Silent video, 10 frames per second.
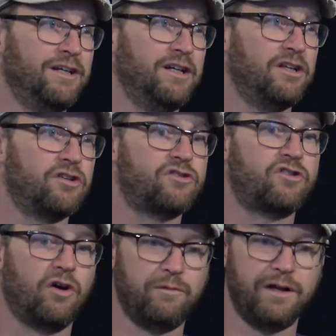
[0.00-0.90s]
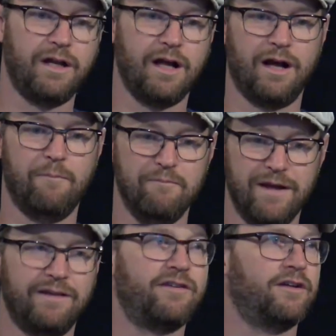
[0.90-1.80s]
Yeah. There's so many
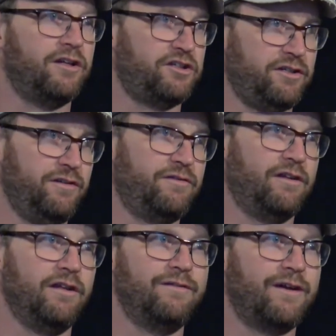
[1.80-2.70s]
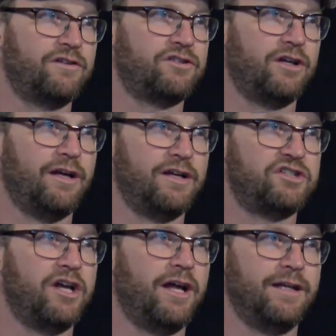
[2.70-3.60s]
amazing initiatives, and Living
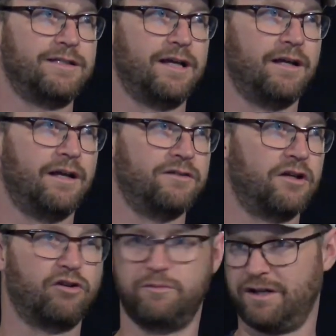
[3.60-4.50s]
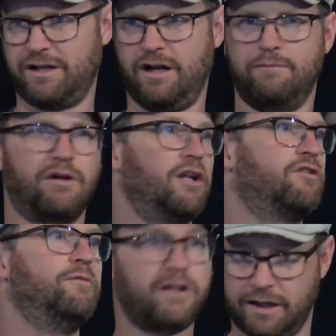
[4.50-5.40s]
SJ is a is a group, the umbrella
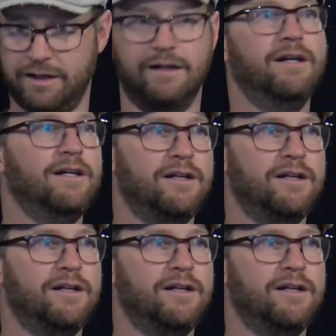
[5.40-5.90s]
group that kind of